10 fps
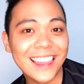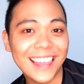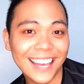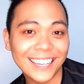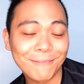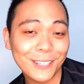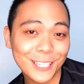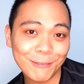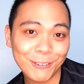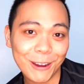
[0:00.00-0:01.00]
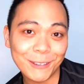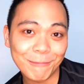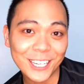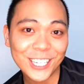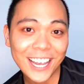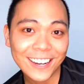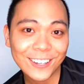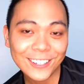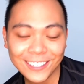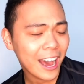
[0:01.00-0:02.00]
then please subscribe to my
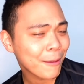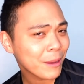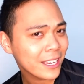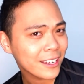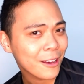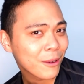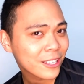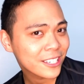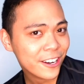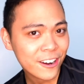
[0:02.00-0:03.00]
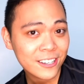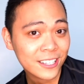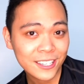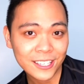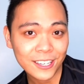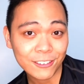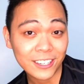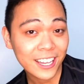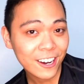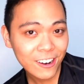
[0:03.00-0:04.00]
channel. I made a Monstera
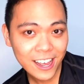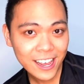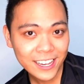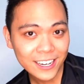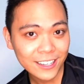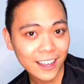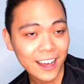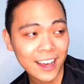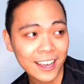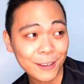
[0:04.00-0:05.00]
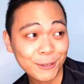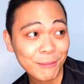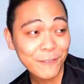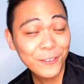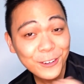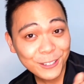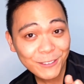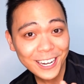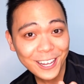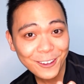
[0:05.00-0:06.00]
deliciosa care guide. Uh, it was my first
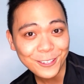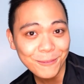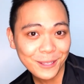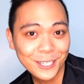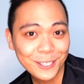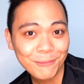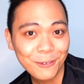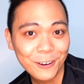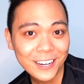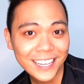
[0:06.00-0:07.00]
video, so please support